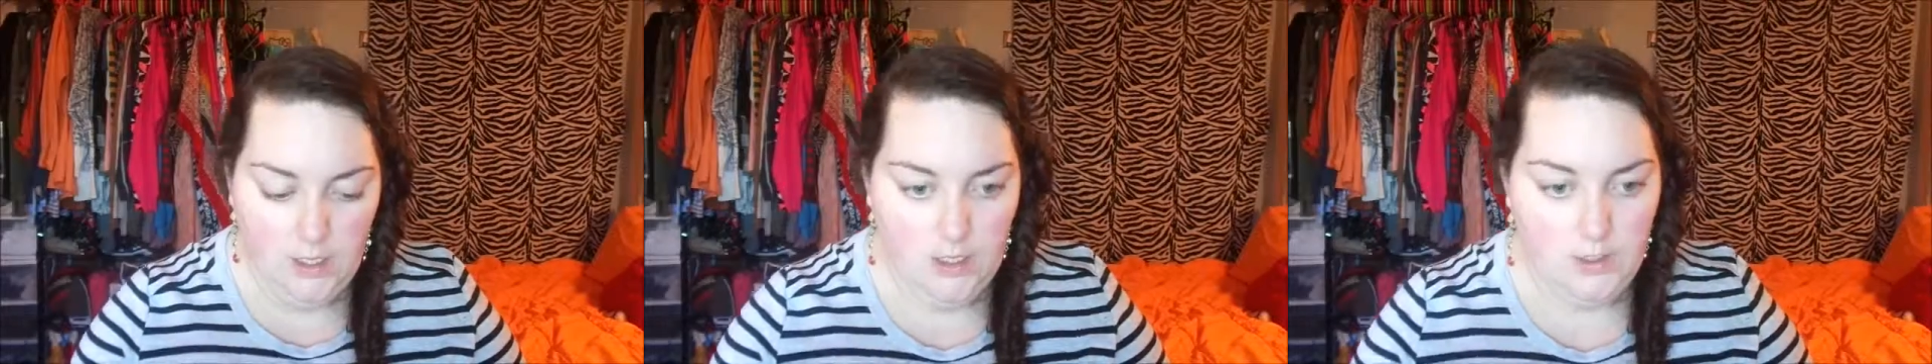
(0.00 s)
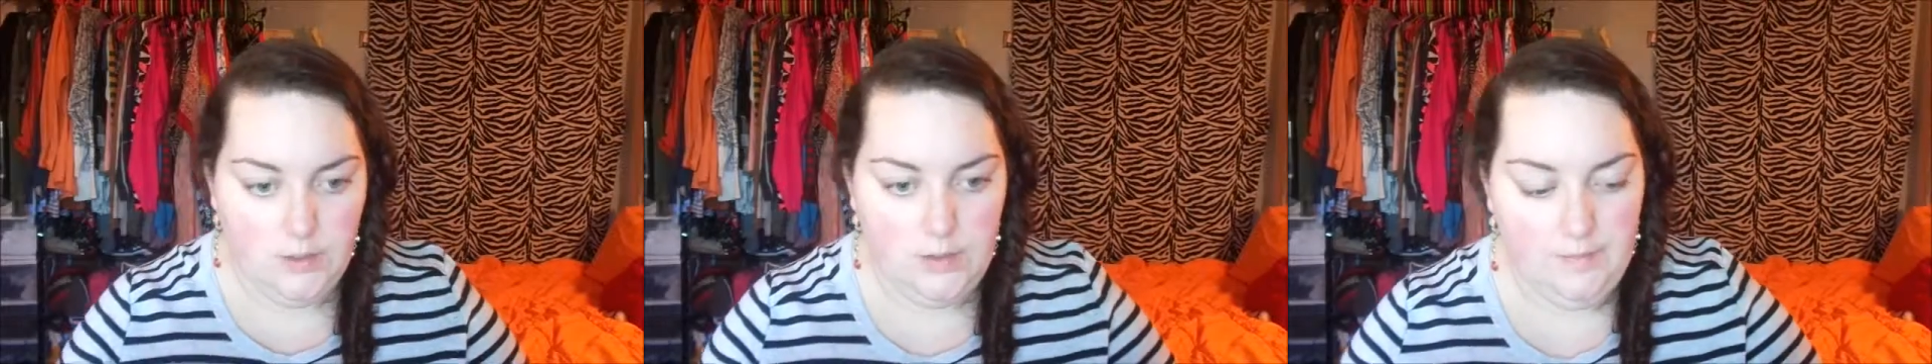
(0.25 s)

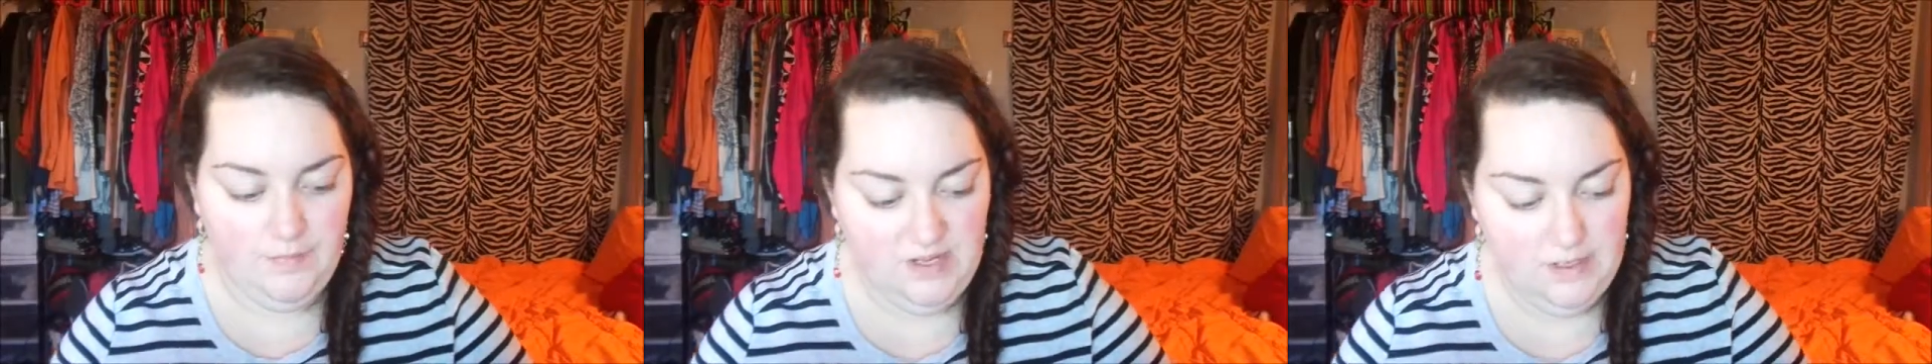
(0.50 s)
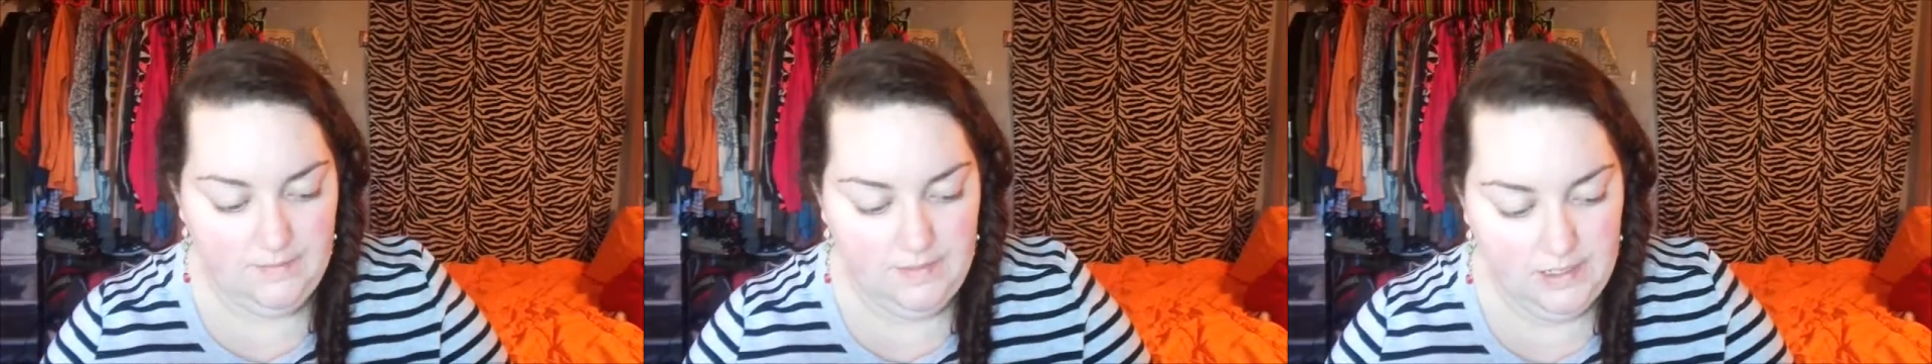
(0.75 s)
So
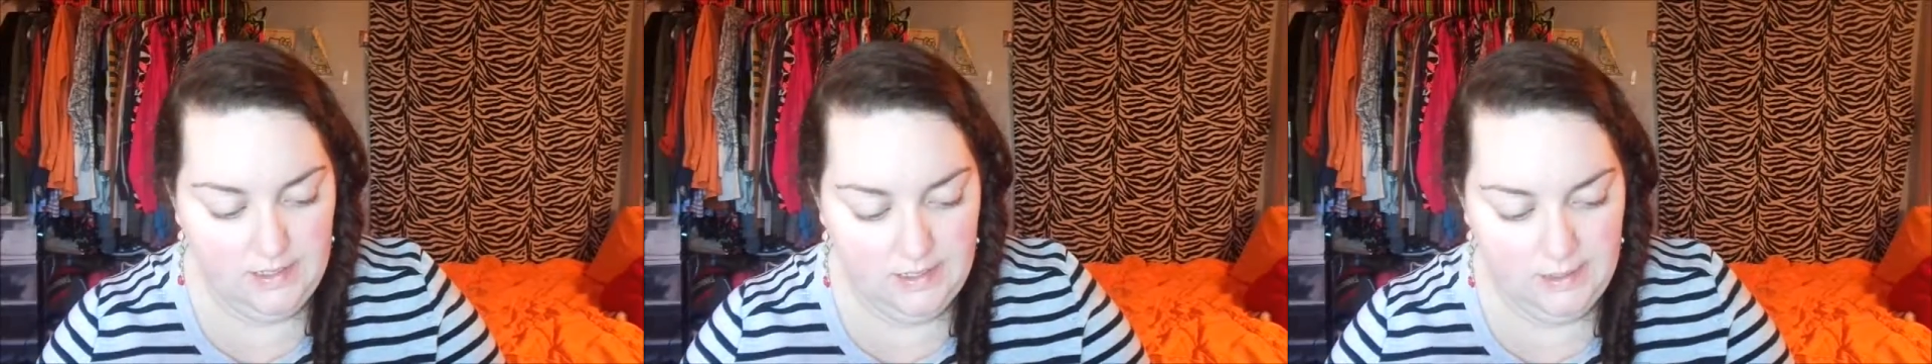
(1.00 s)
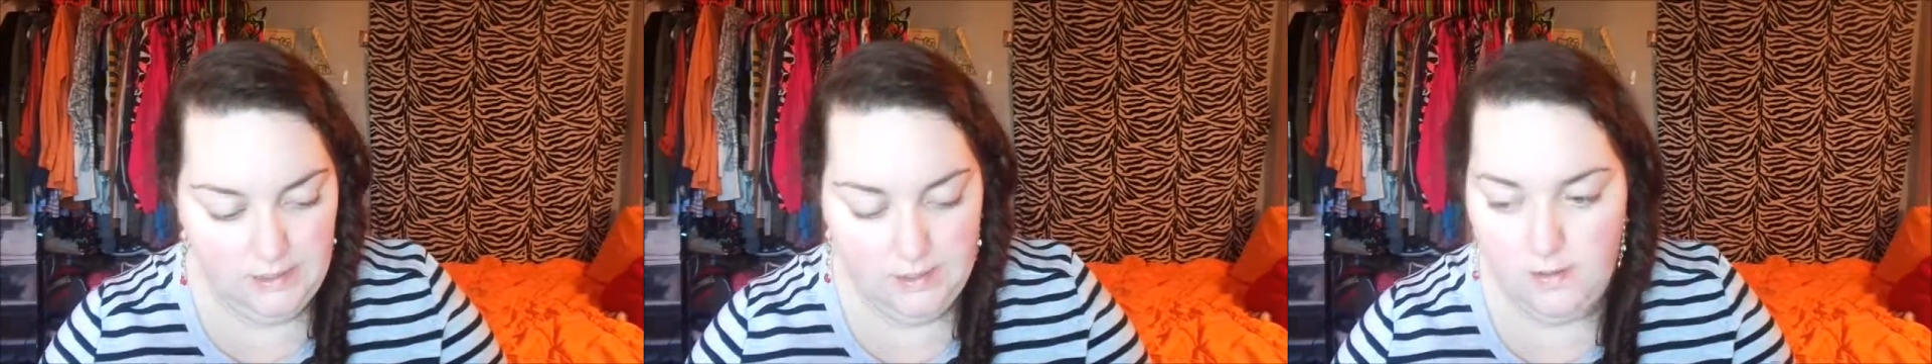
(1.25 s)
I'm gonna
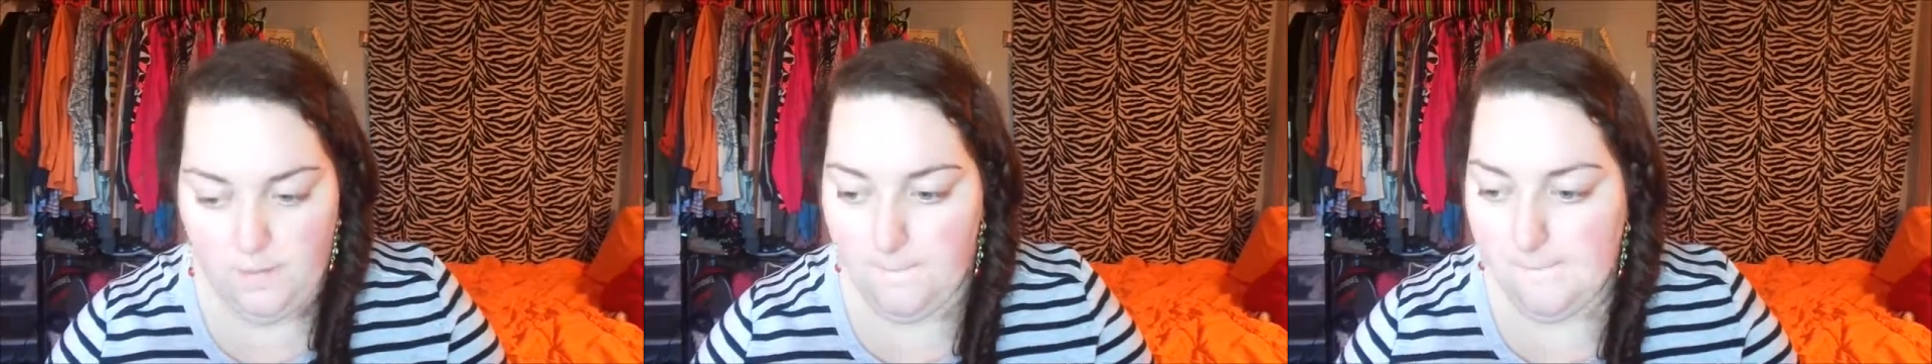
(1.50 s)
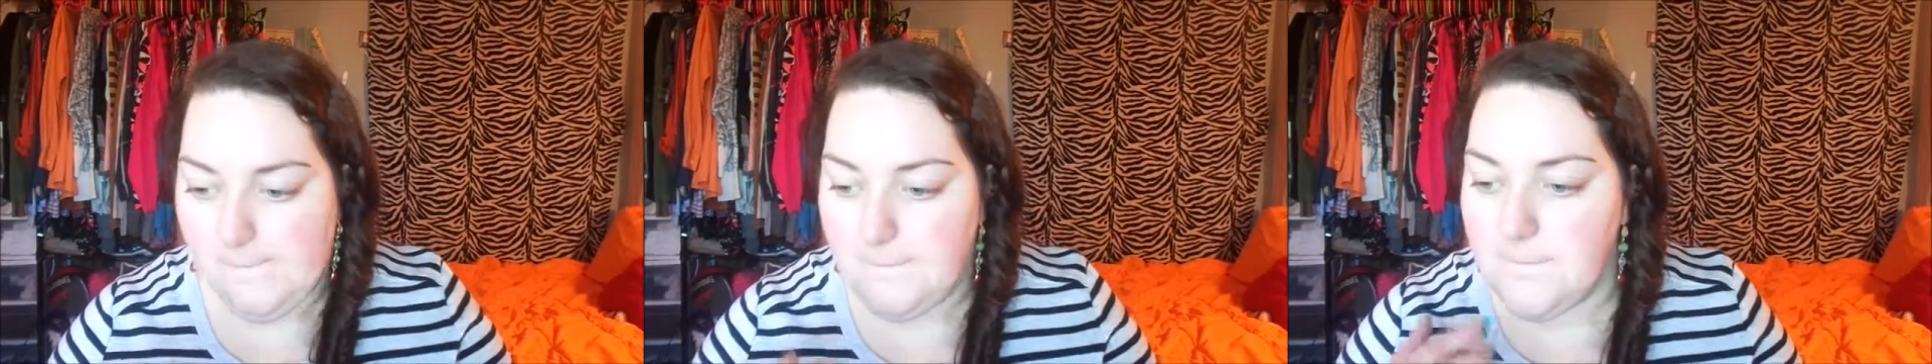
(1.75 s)

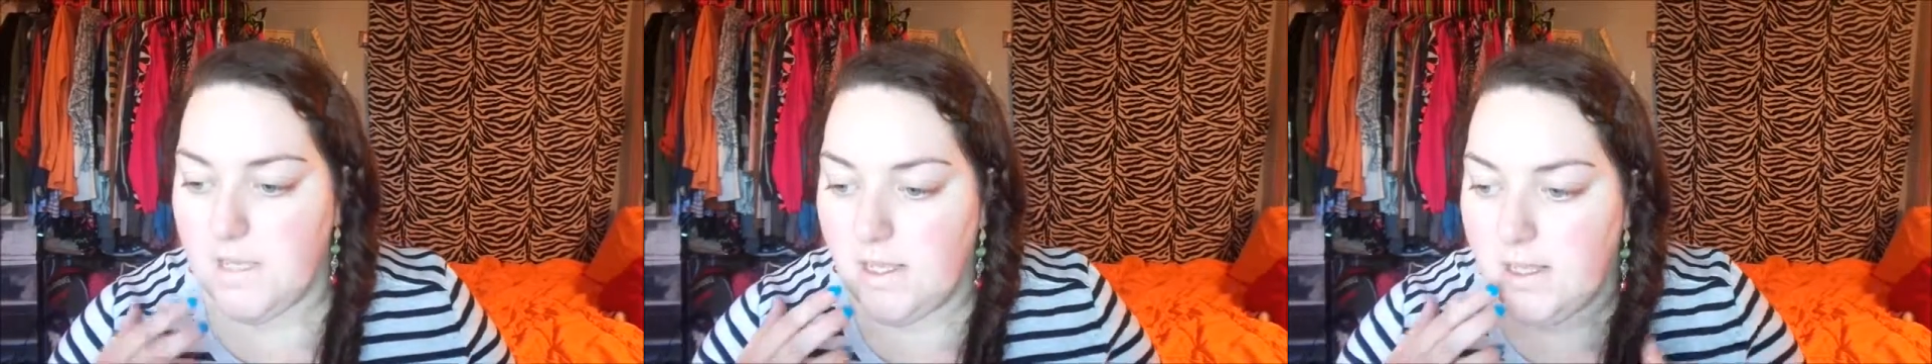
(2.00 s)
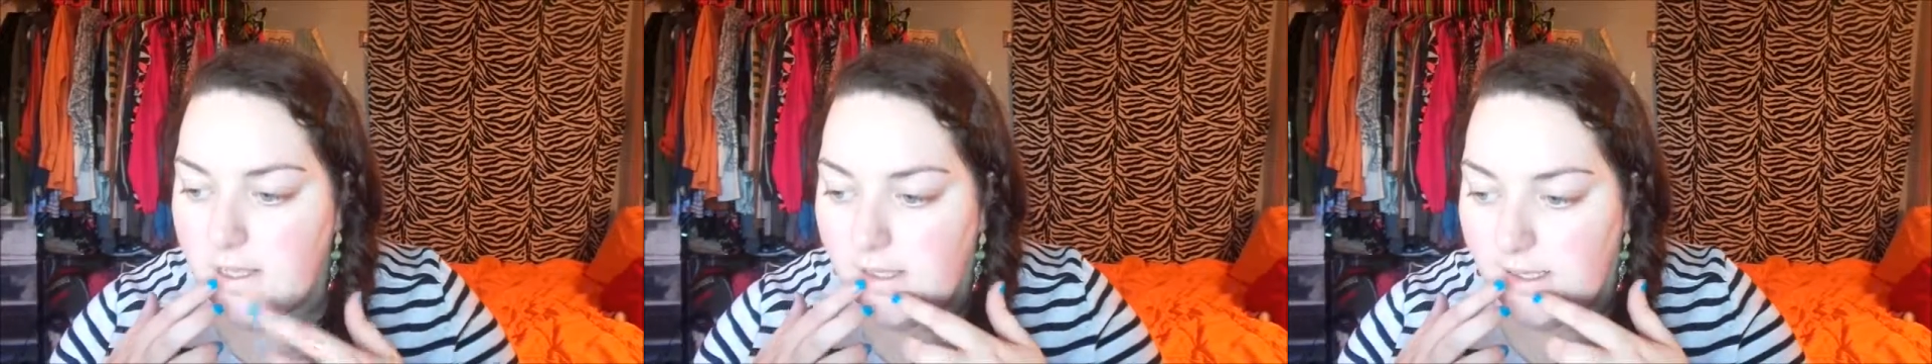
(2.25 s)

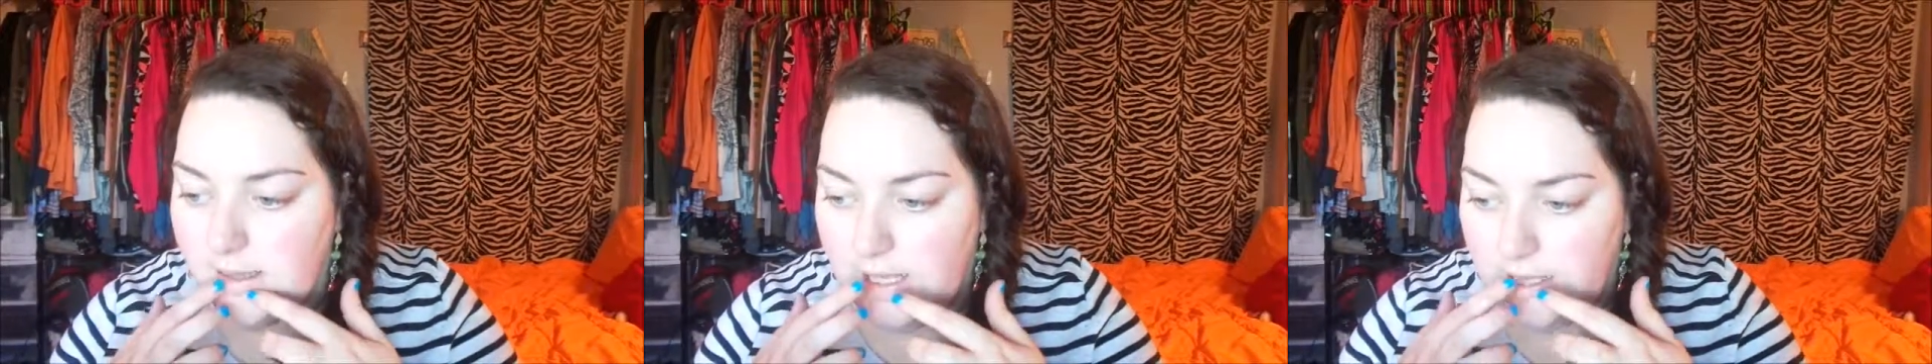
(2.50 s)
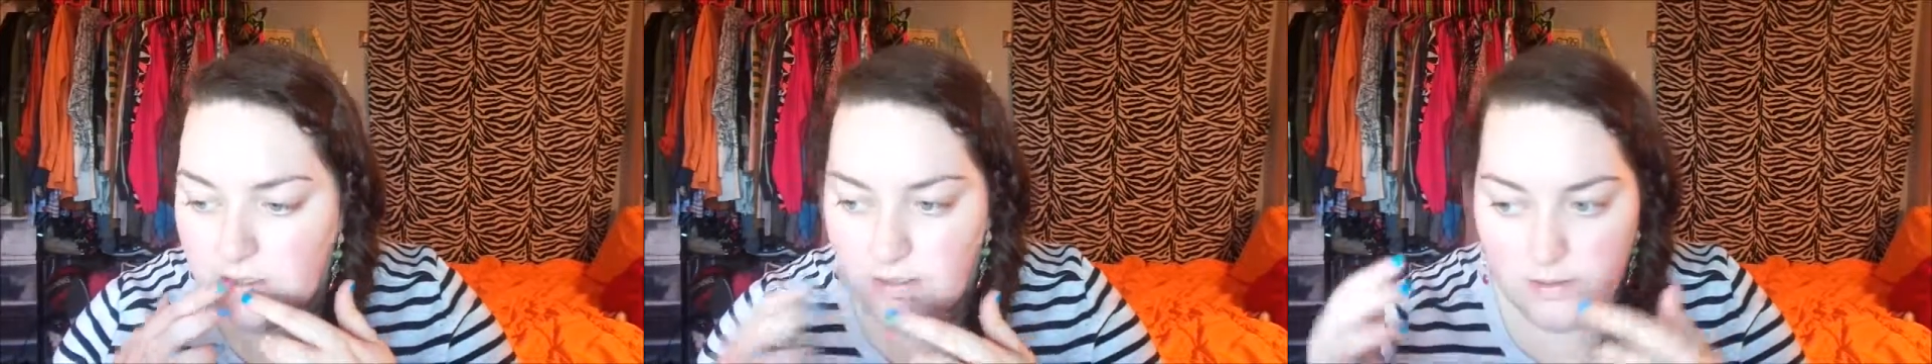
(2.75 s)
let
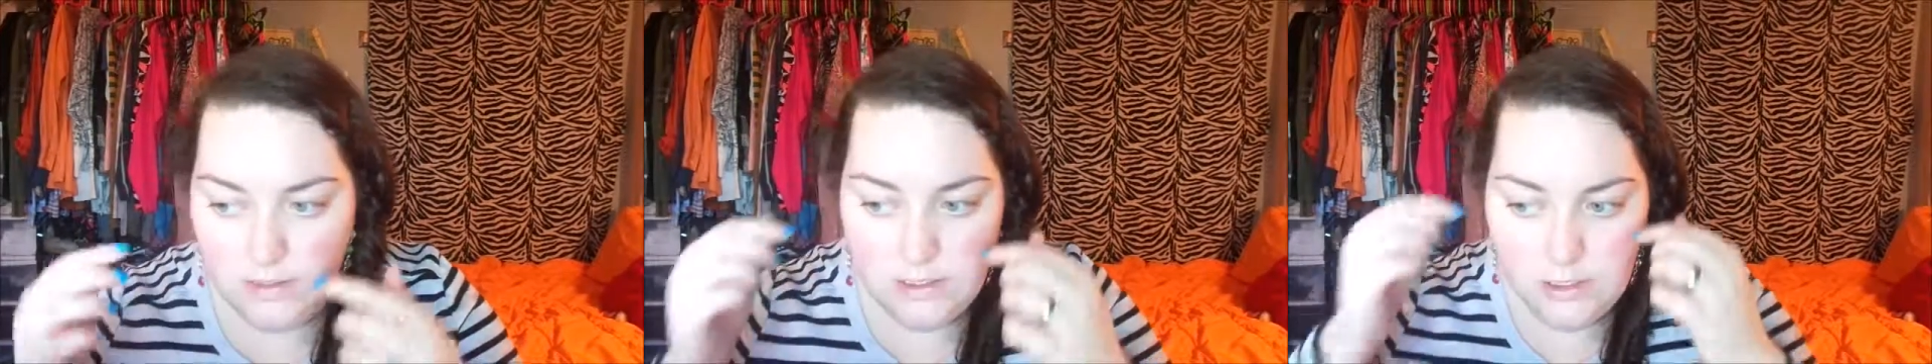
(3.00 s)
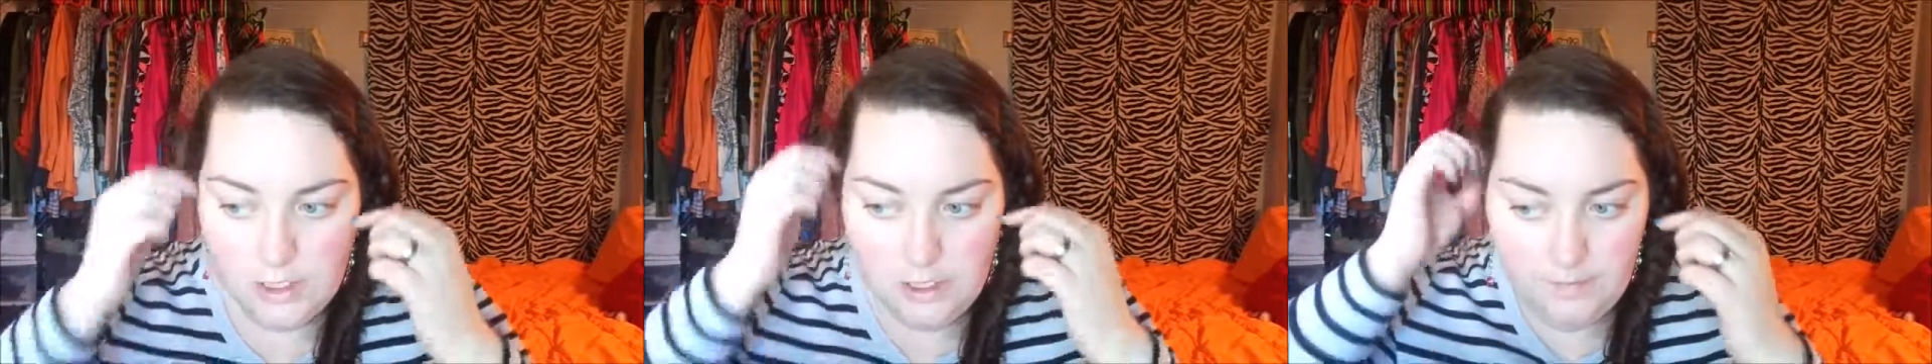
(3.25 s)
that do its
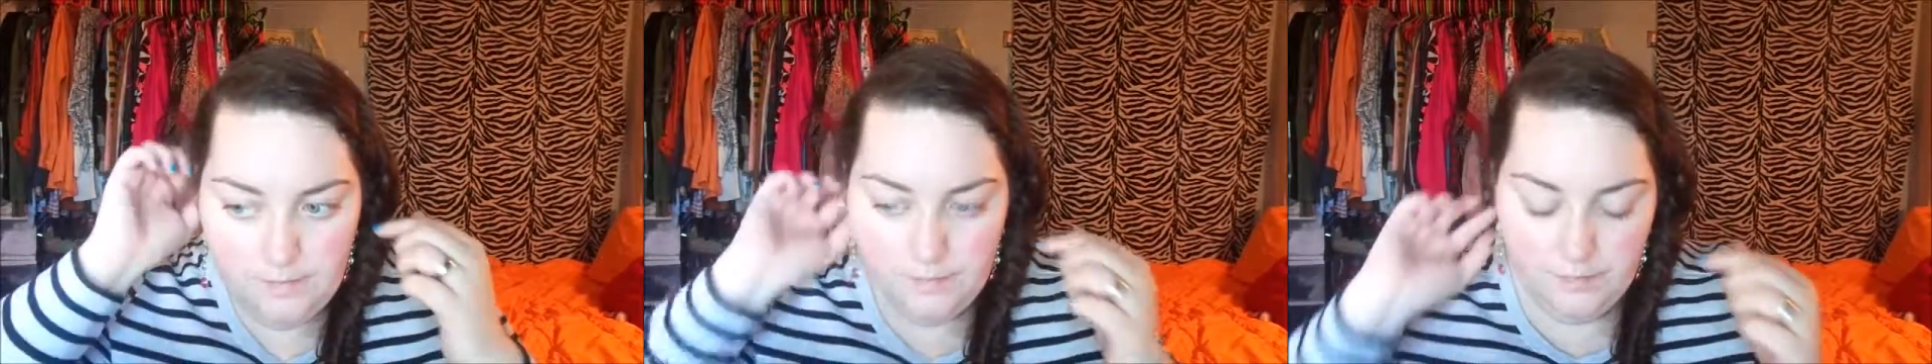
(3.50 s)
job.